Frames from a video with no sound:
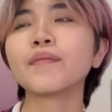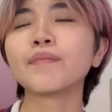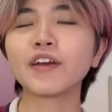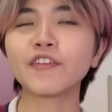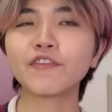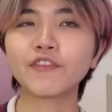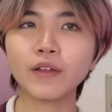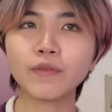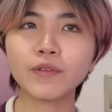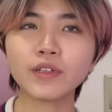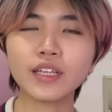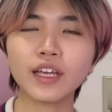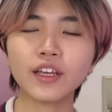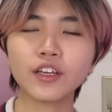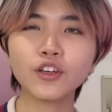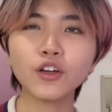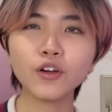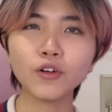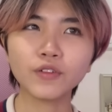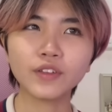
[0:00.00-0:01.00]
my friend was like,
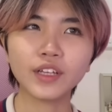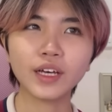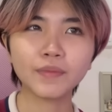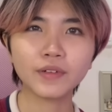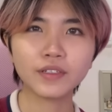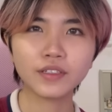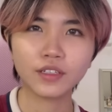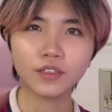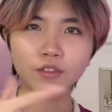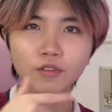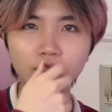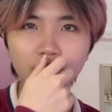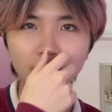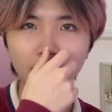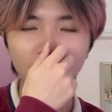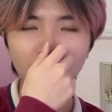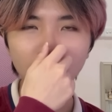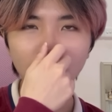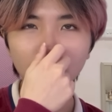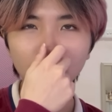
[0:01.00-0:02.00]
yo, that person looks
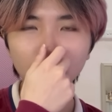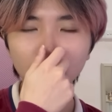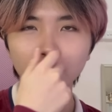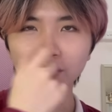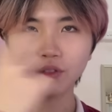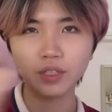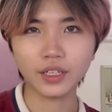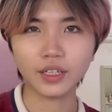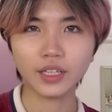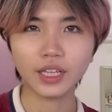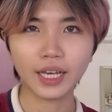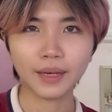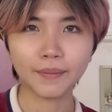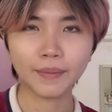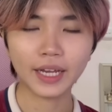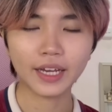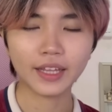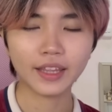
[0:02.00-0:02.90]
like how you did like back